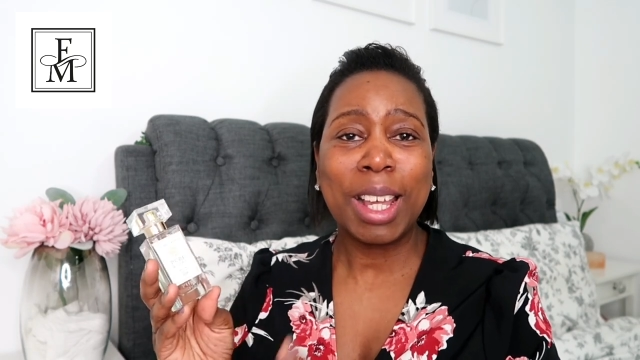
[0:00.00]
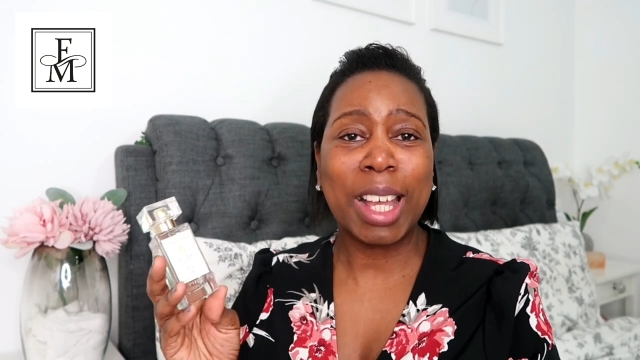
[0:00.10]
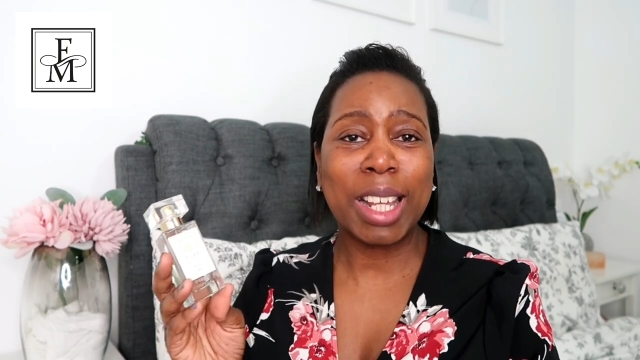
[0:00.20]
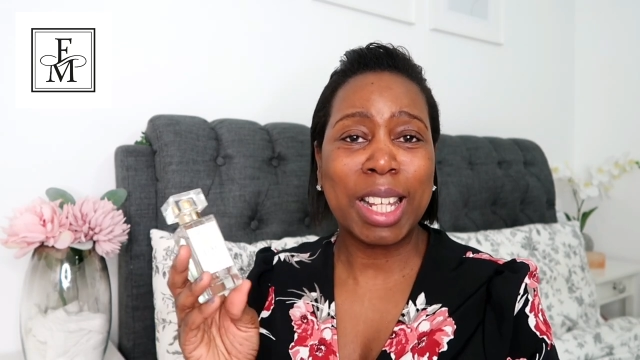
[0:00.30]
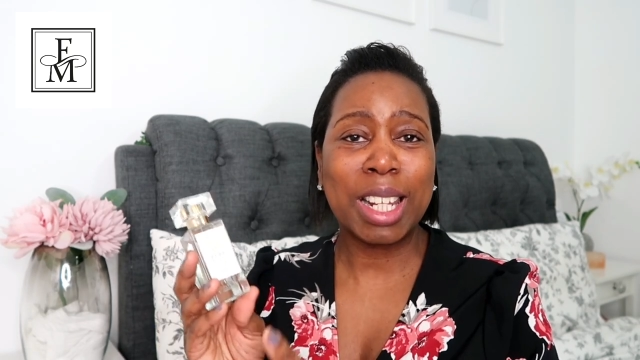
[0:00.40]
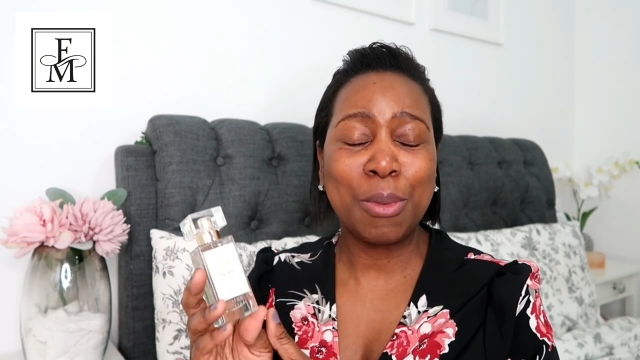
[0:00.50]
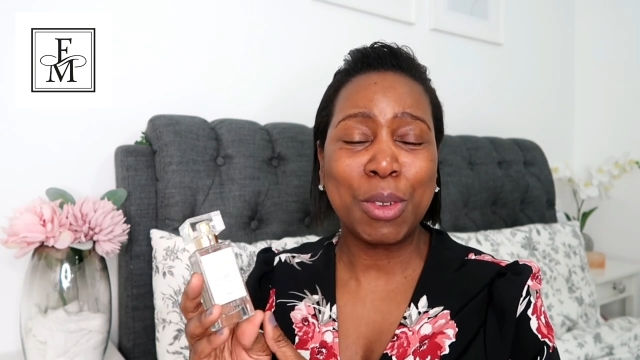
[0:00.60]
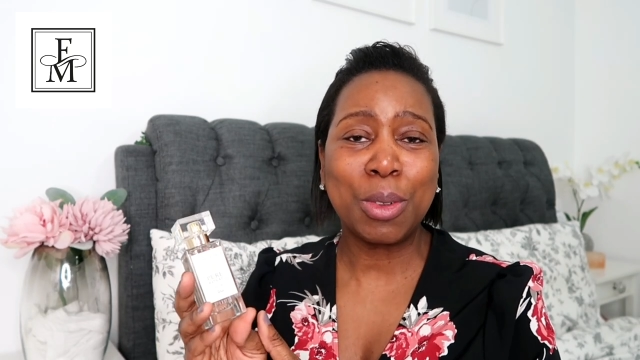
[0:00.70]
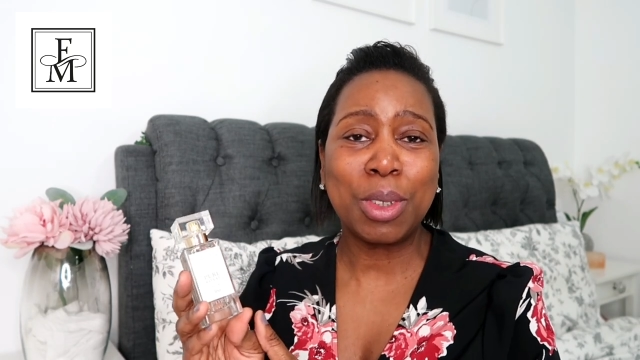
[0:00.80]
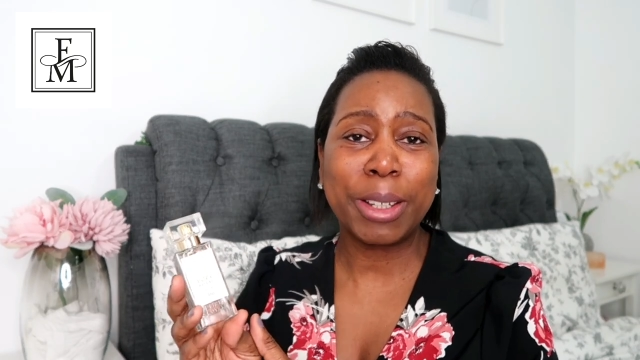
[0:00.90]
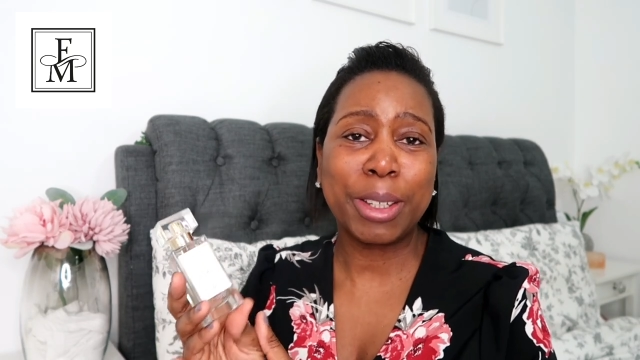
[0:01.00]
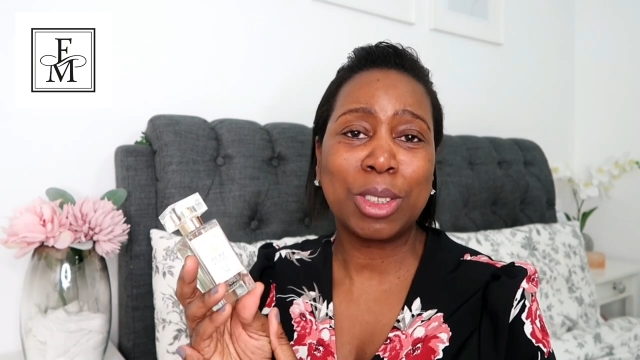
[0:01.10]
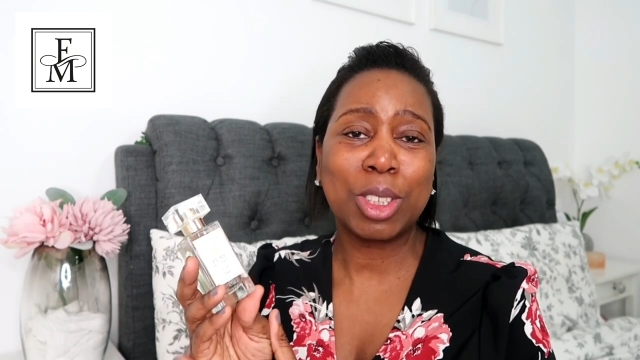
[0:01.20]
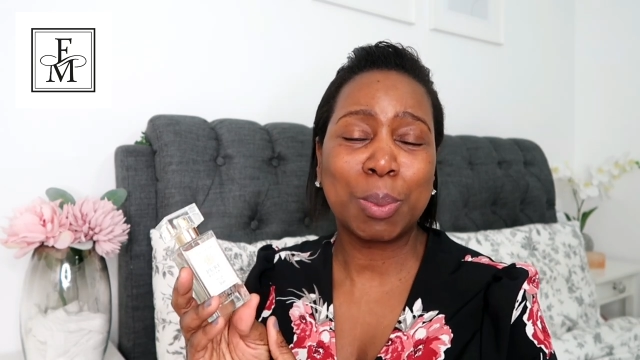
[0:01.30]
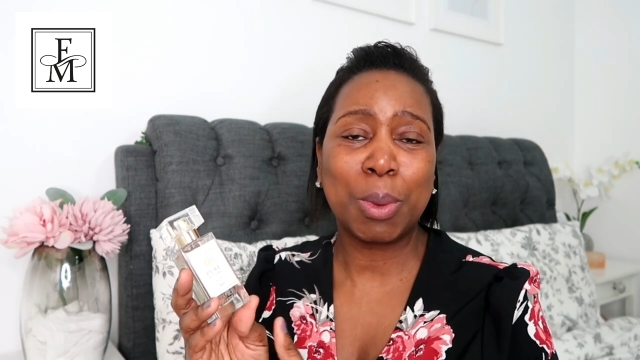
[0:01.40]
and anything you like you
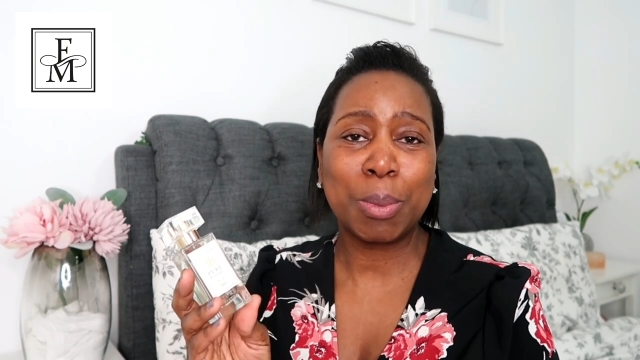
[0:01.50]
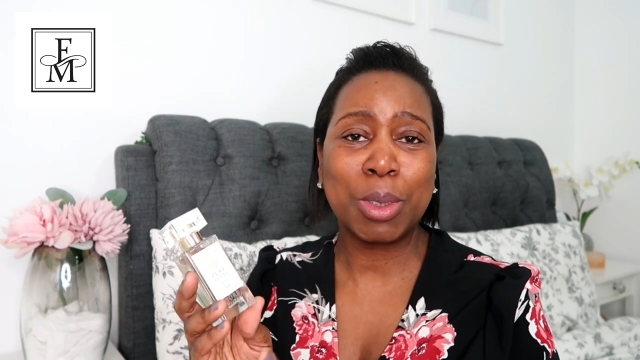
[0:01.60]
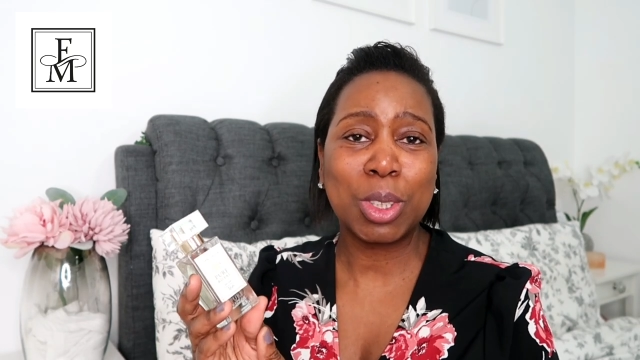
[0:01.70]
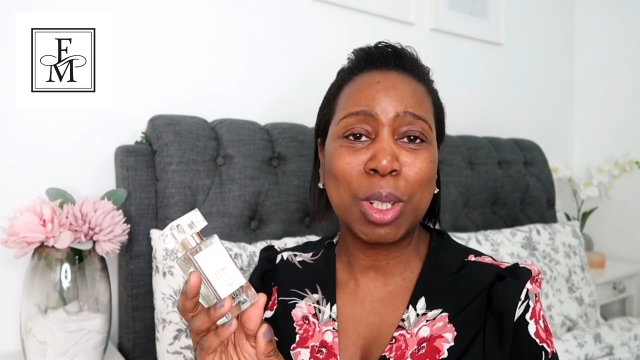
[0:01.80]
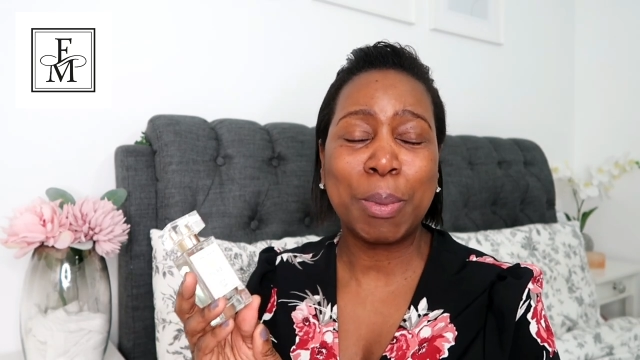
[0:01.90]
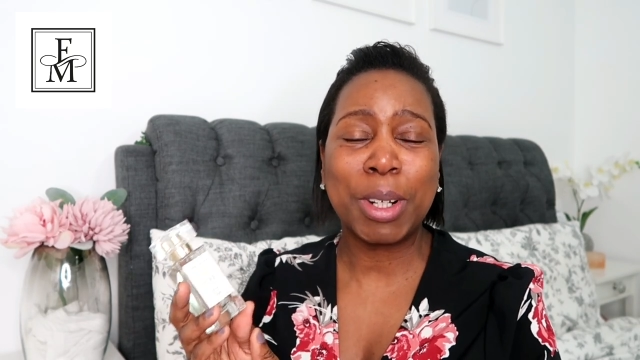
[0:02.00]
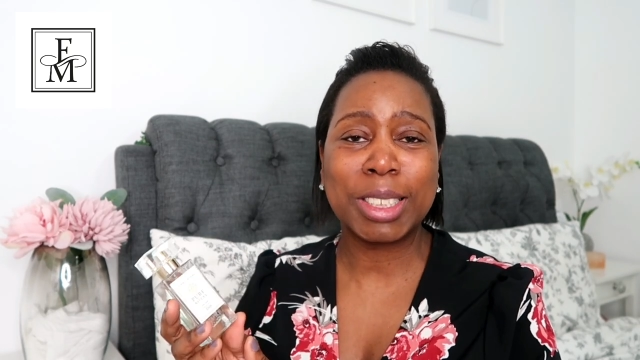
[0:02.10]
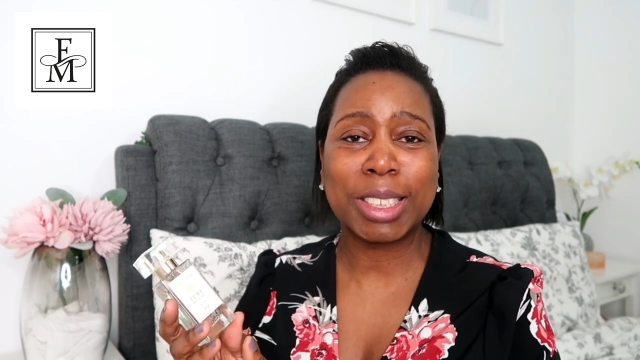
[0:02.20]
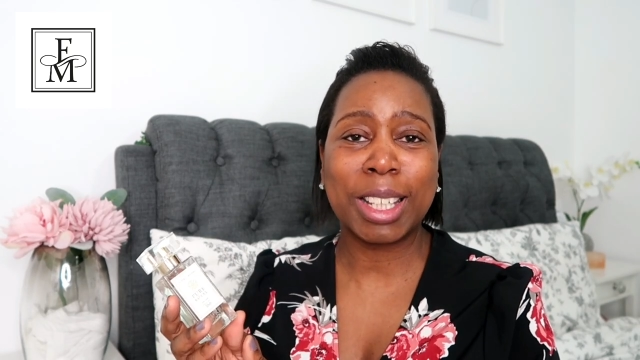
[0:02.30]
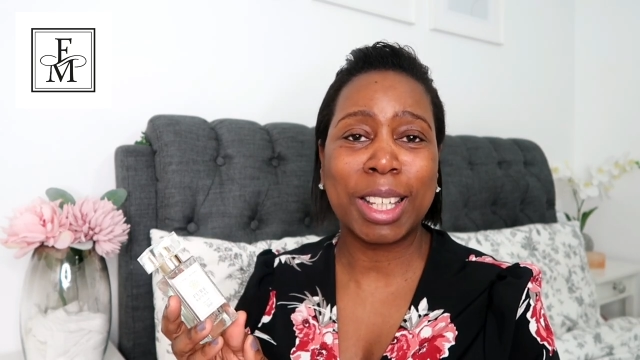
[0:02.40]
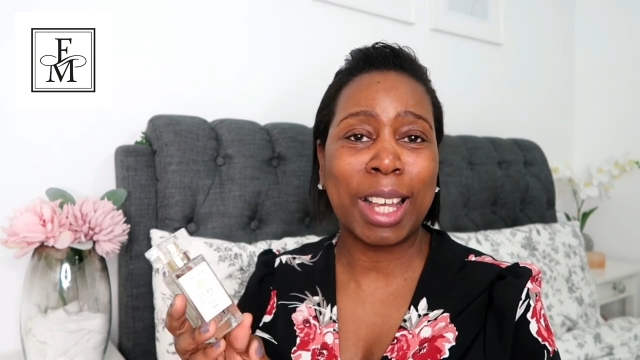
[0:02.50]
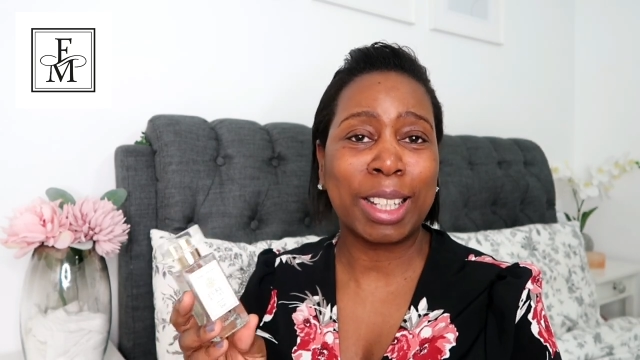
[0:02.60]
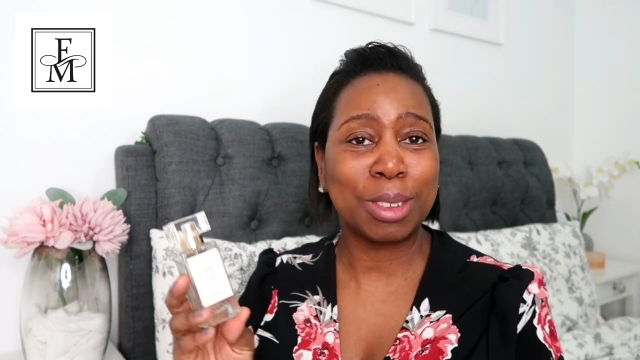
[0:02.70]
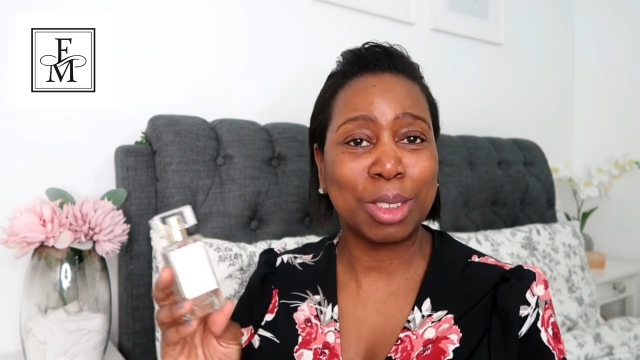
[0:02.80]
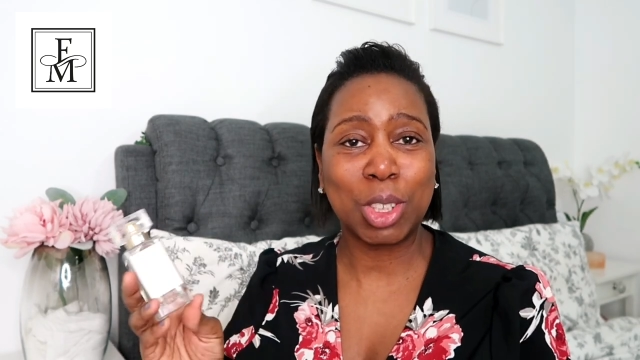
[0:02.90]
can just pop into your basket
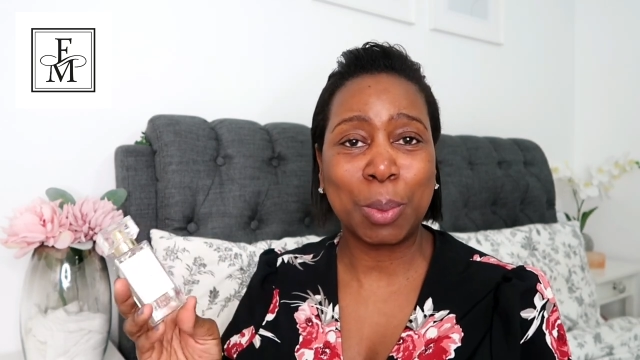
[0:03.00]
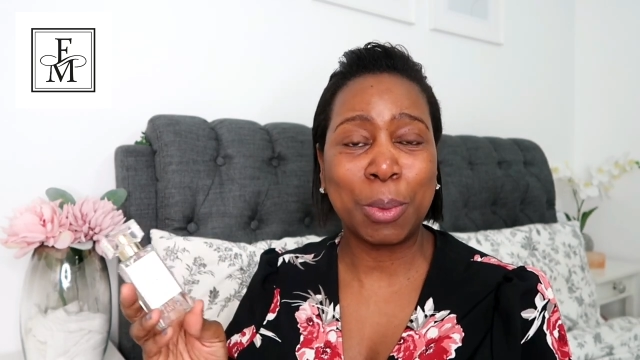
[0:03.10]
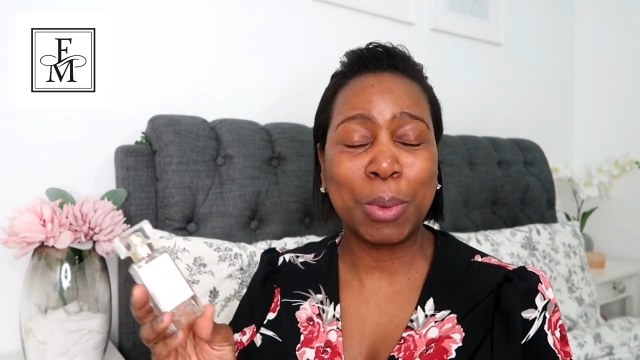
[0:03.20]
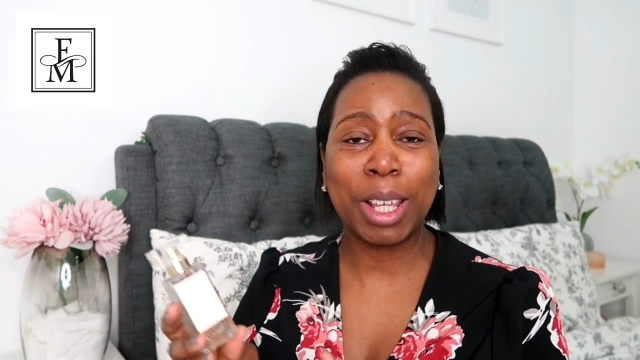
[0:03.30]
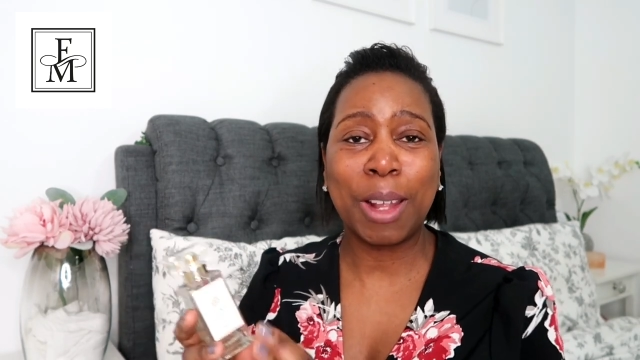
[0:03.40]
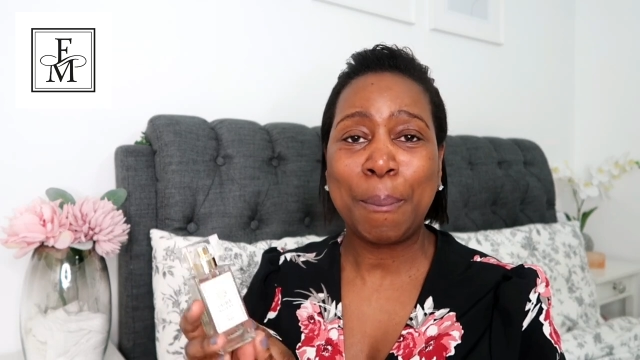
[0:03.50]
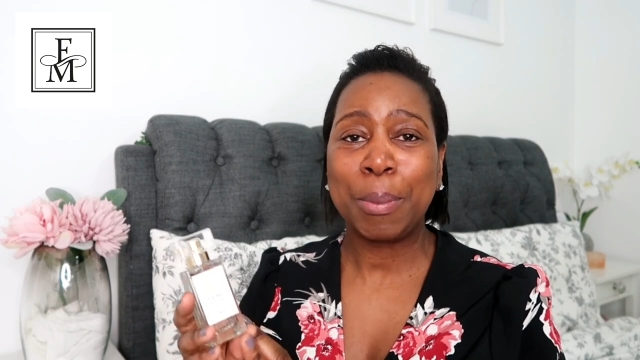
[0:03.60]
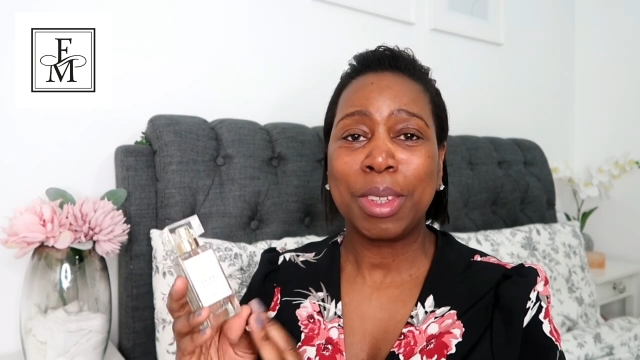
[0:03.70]
and shop away.